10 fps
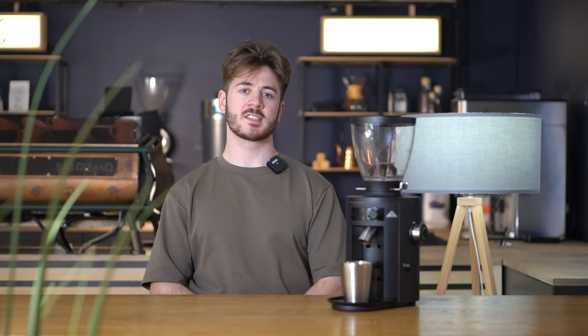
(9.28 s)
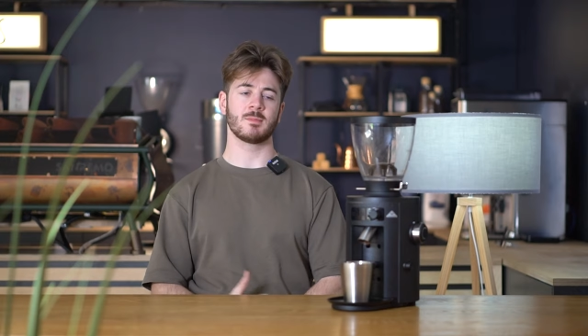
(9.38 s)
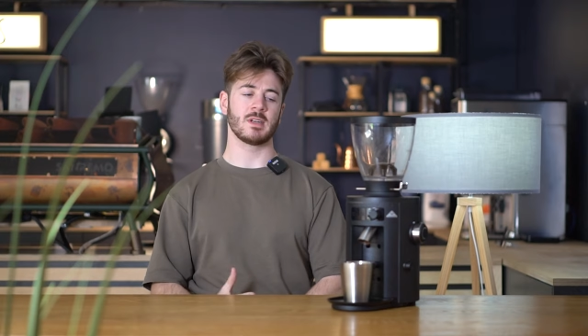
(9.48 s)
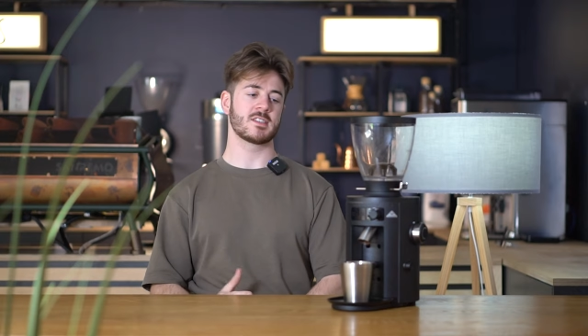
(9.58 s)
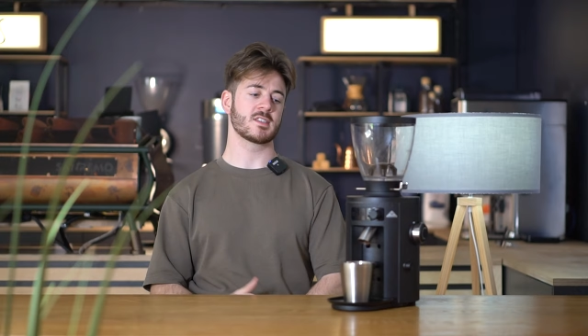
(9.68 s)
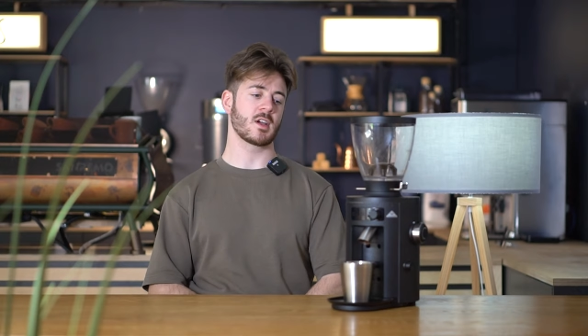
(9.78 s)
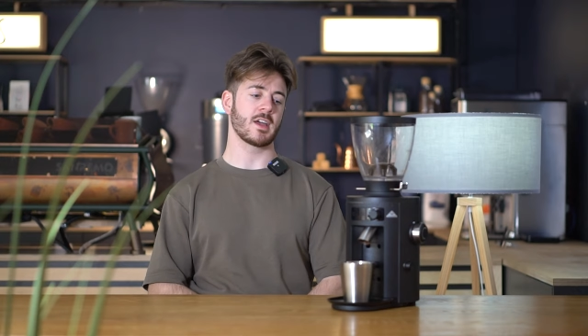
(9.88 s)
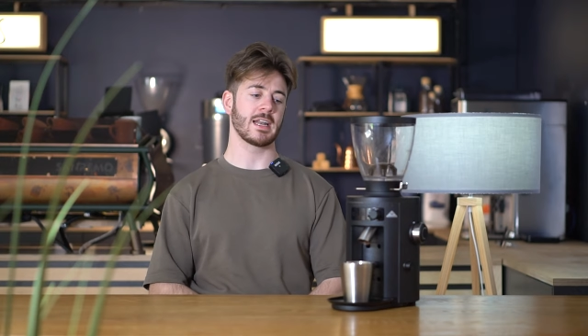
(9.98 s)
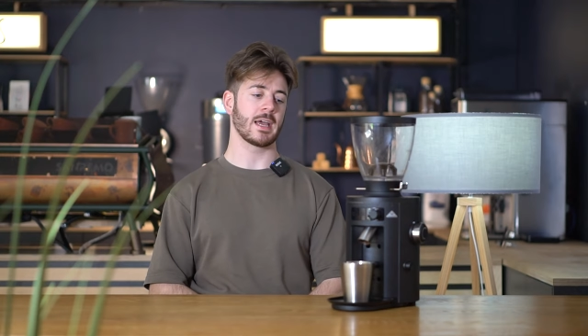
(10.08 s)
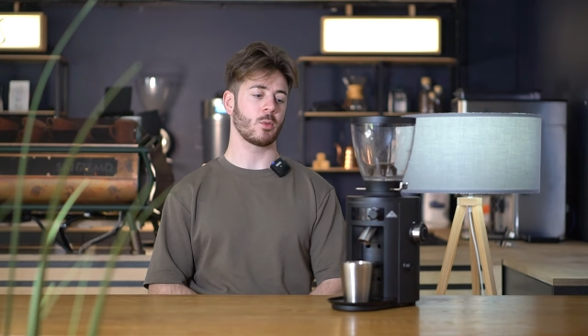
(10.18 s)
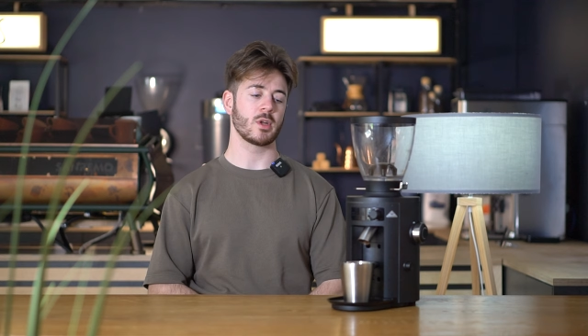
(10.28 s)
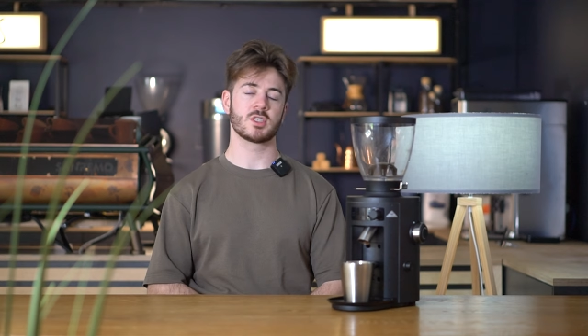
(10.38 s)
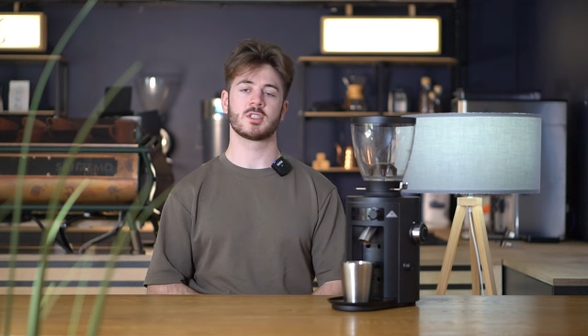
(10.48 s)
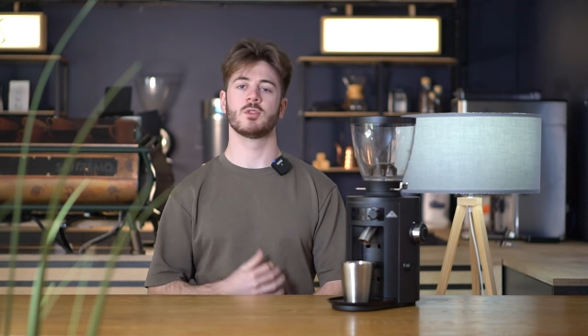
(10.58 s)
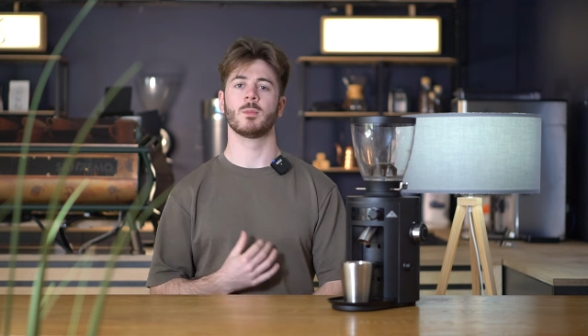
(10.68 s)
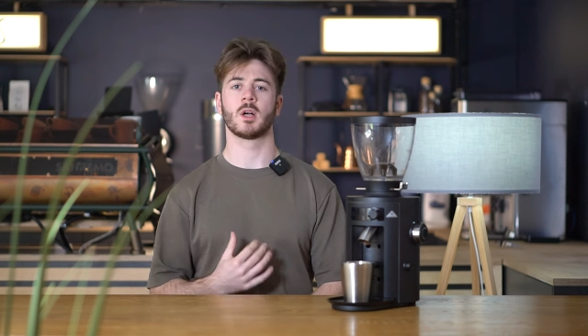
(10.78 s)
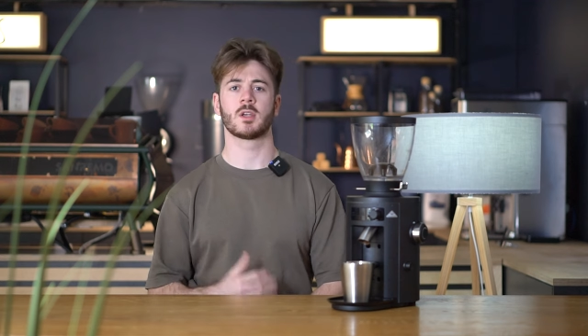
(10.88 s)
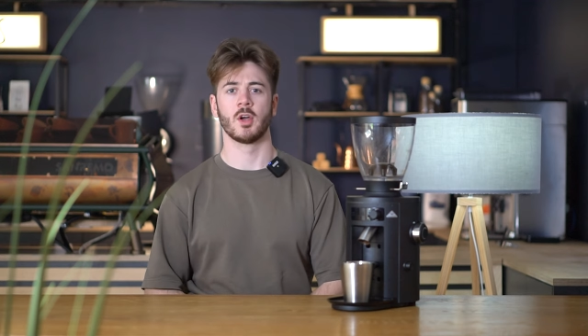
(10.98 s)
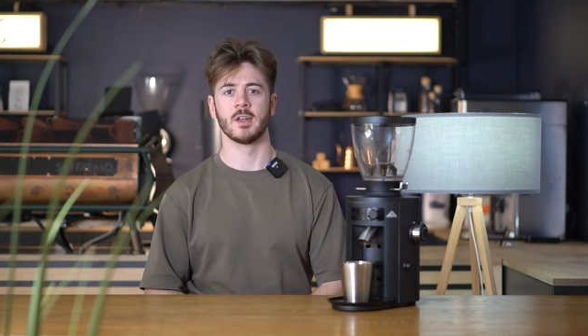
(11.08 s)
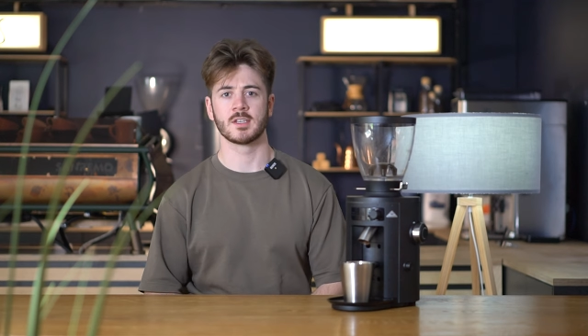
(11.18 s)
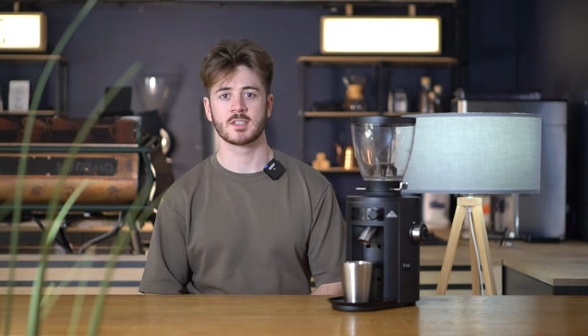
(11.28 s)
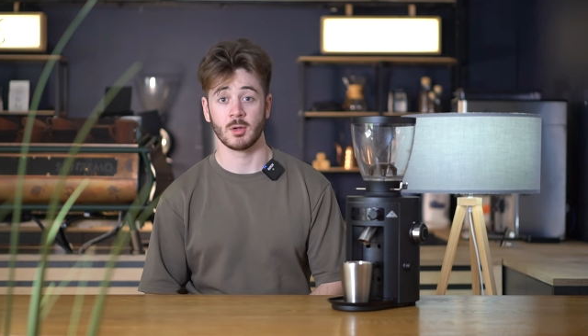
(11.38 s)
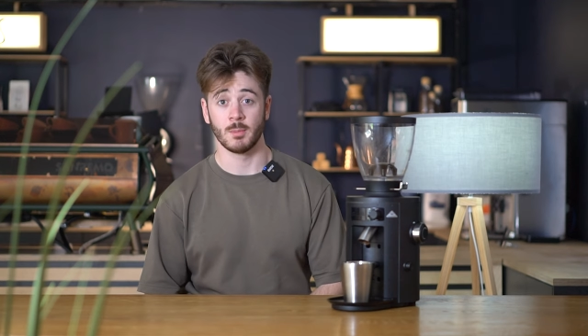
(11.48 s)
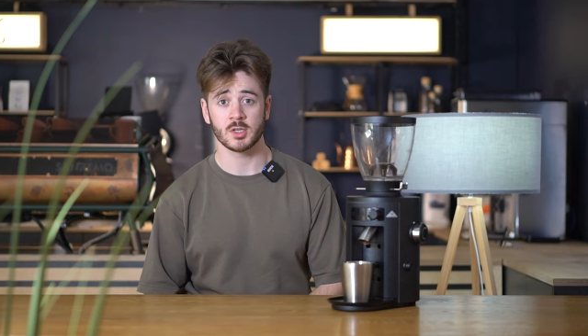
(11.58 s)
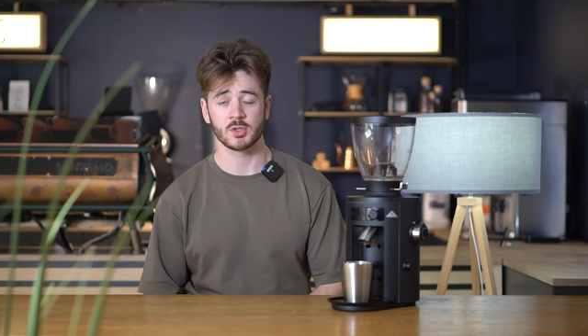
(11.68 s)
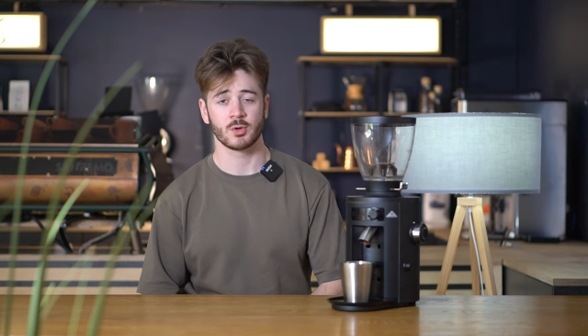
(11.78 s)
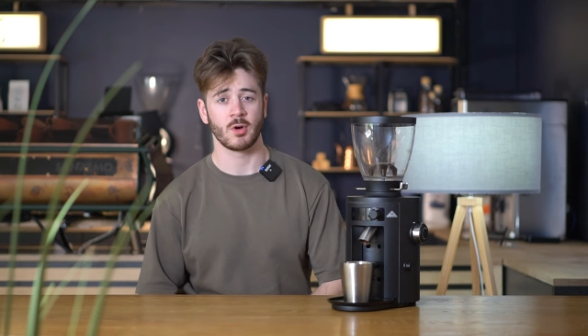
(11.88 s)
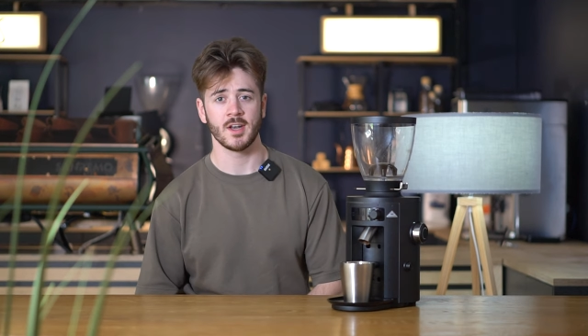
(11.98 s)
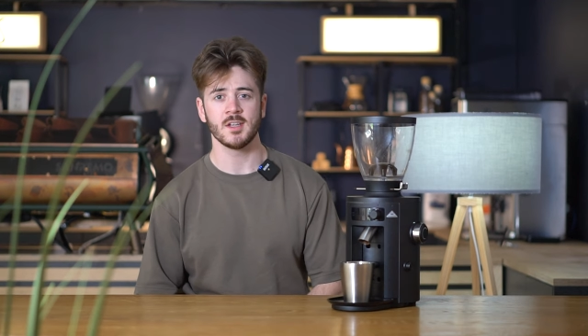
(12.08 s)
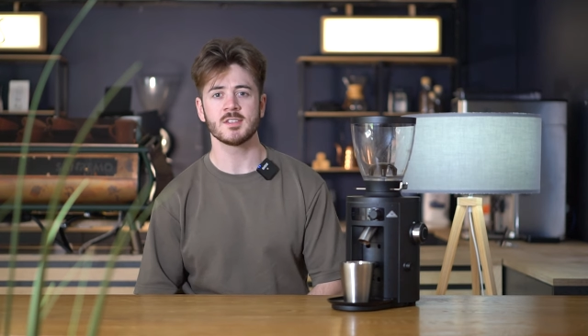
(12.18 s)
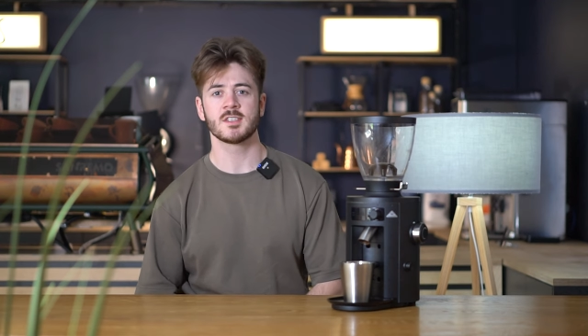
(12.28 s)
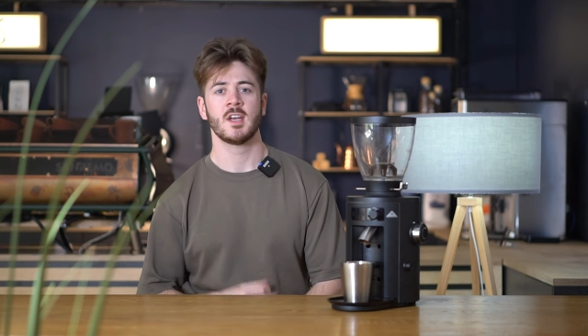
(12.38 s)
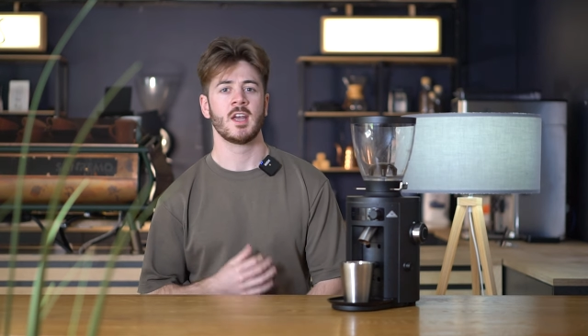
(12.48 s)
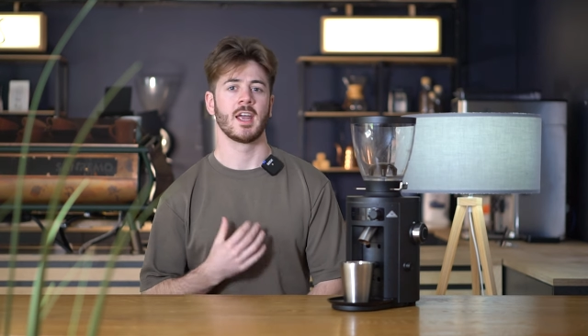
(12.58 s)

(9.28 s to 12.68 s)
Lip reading: similar design language to Mahlkonig's commercial grinders,